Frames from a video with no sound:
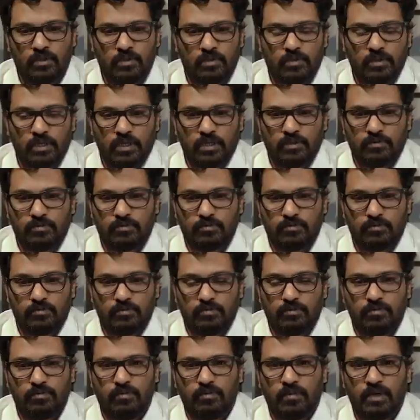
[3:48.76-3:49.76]
know,
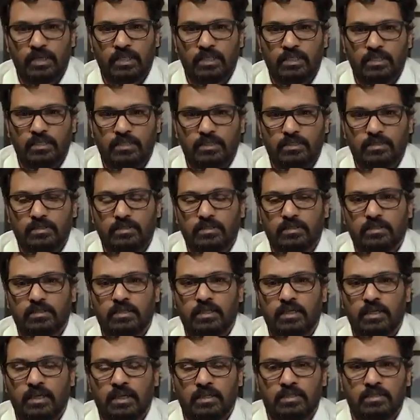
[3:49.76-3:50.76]
find
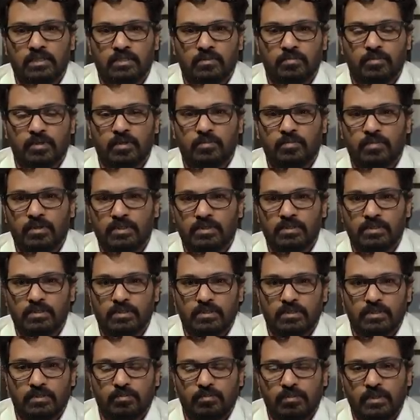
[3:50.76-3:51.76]
the larger
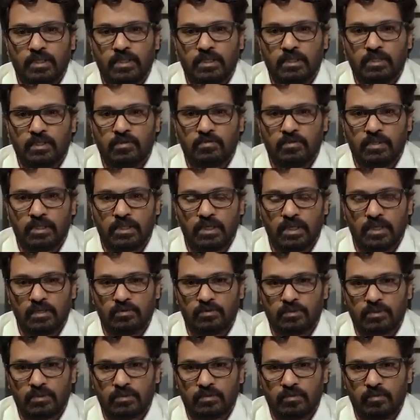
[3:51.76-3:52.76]
purpose, meaning of their
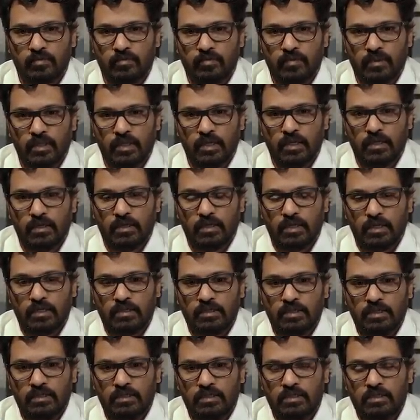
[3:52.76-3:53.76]
lives.
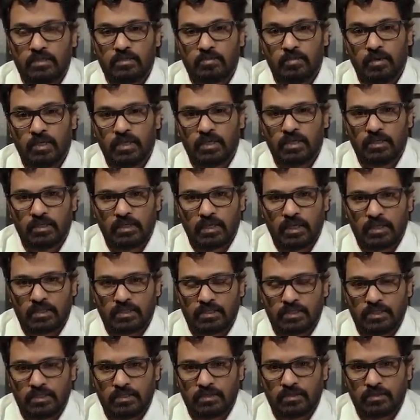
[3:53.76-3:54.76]
And then inspiring
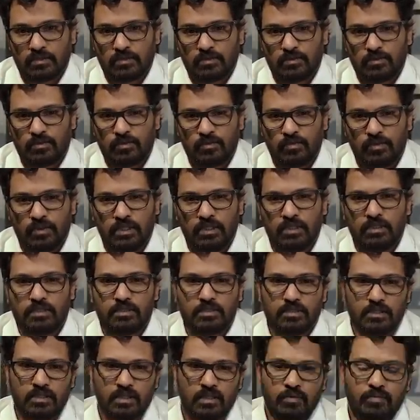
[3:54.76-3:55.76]
action. So we
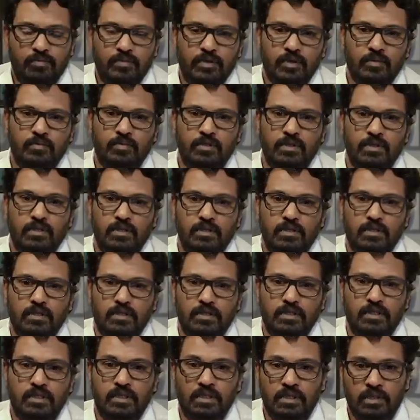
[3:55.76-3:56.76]
see people
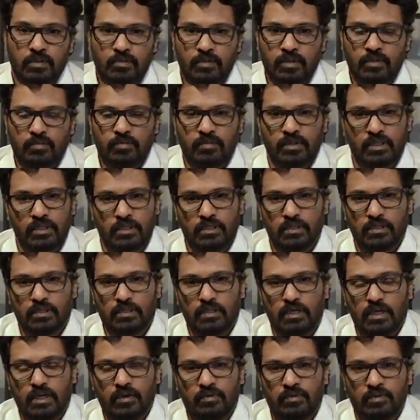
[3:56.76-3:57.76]
dreaming big,
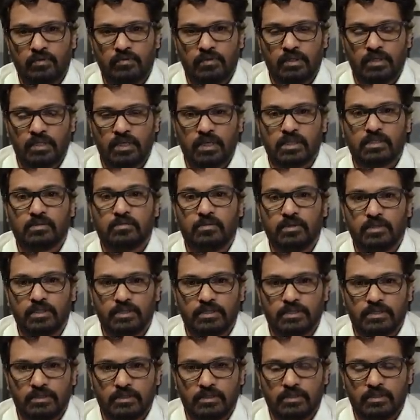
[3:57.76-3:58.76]
having big
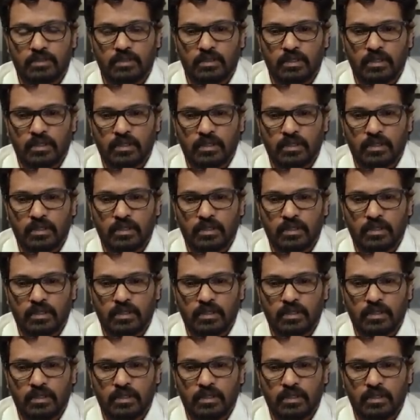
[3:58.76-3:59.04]
aspirations.